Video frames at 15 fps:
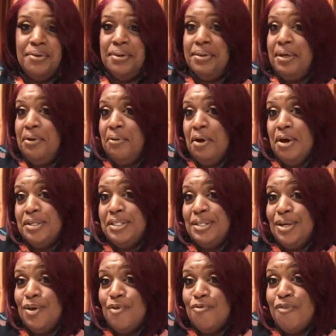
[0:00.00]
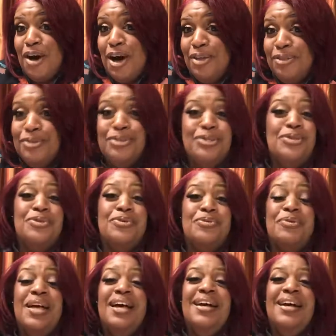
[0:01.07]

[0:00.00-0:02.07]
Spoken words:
And there are single fathers too.